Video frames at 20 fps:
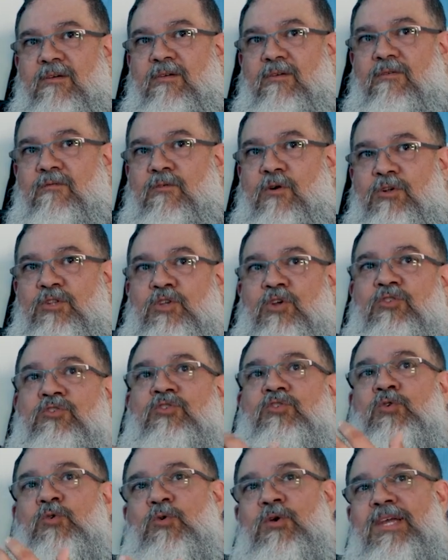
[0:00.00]
for don't
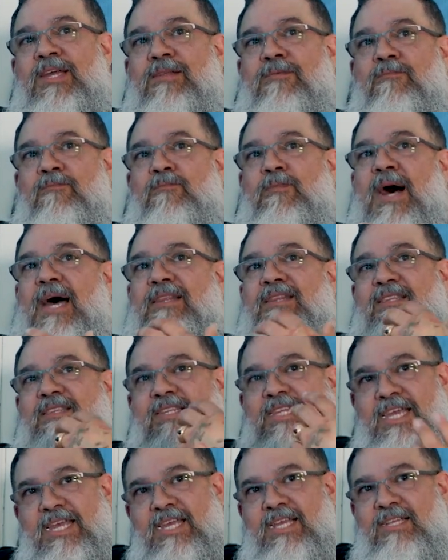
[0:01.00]
doing bad
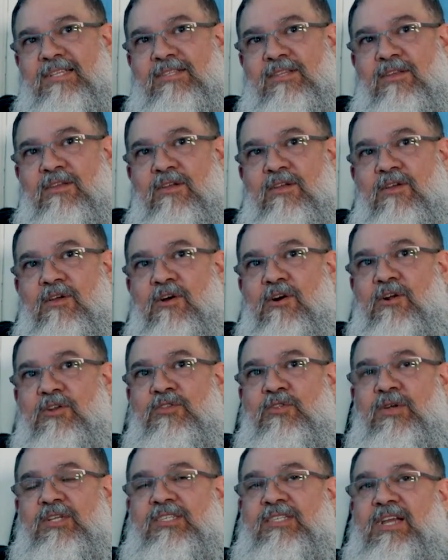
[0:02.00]
things or
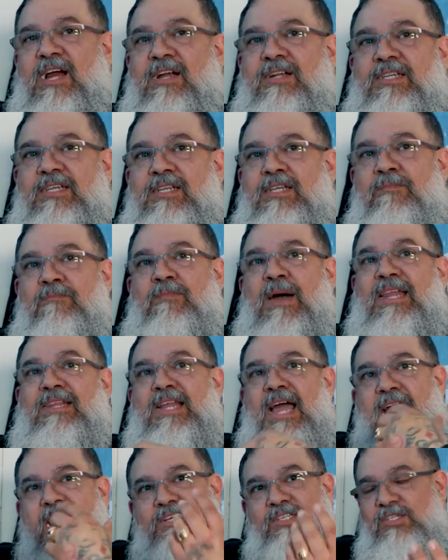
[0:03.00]
not starting in bad
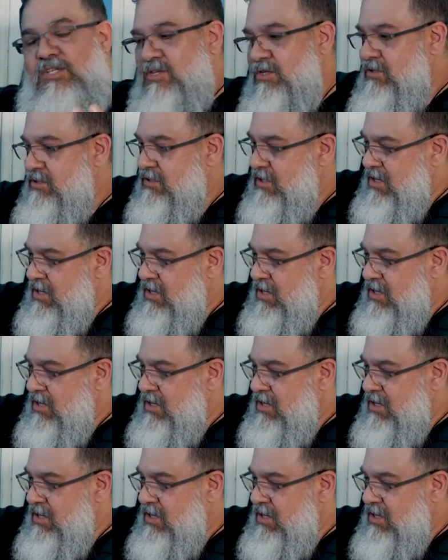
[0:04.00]
actions.